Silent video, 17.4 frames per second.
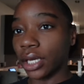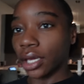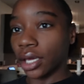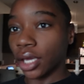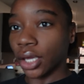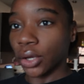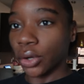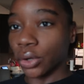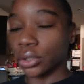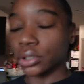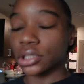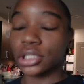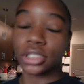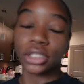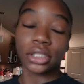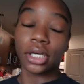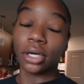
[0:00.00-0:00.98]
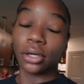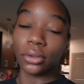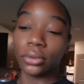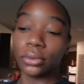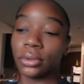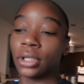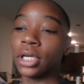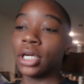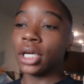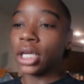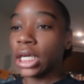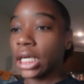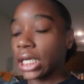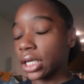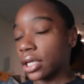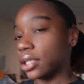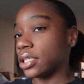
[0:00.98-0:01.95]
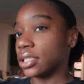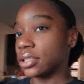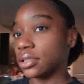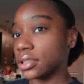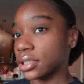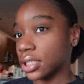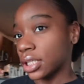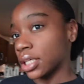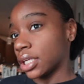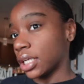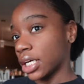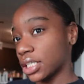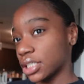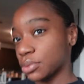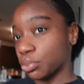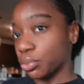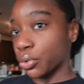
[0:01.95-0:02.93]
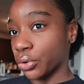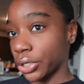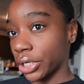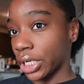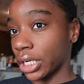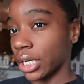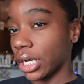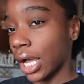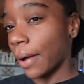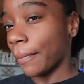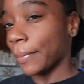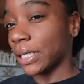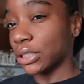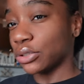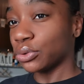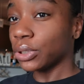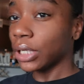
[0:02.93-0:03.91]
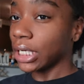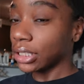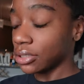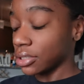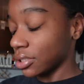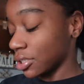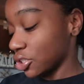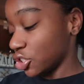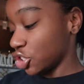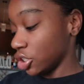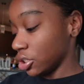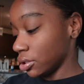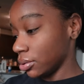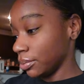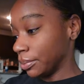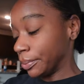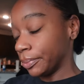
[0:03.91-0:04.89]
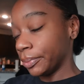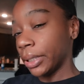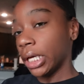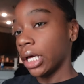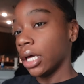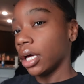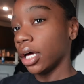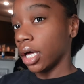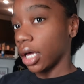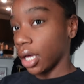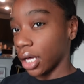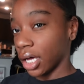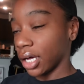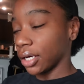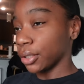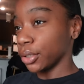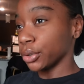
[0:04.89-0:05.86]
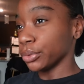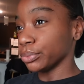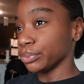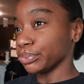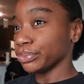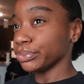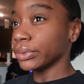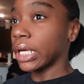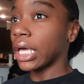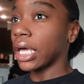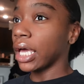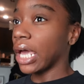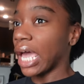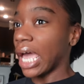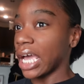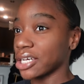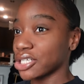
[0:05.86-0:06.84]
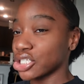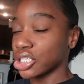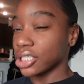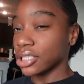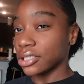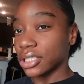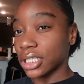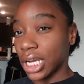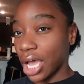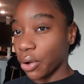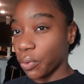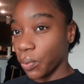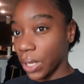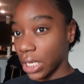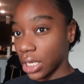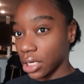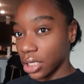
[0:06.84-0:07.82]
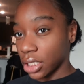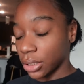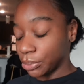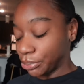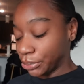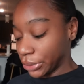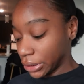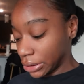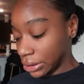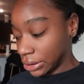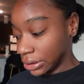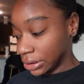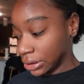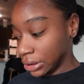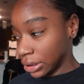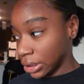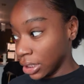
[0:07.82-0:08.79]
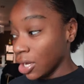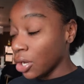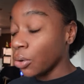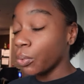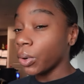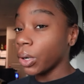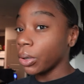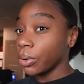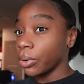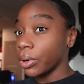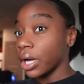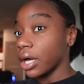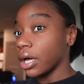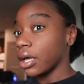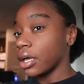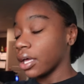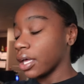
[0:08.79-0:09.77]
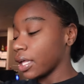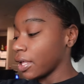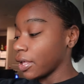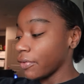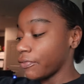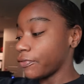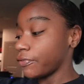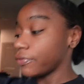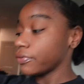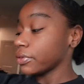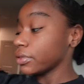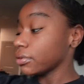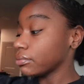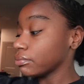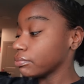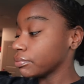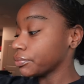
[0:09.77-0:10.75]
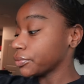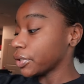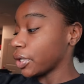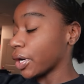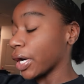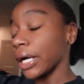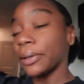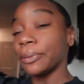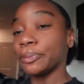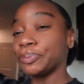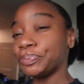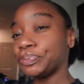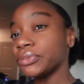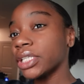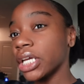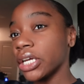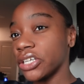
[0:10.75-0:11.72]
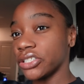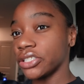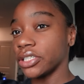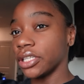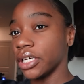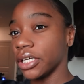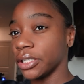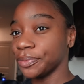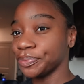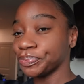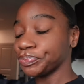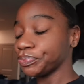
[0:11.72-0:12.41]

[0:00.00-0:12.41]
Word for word: Hey y'all, so it is the next morning. I'm about to head to the gym. Um, actually did not wake up. Well, if, okay, here's the thing.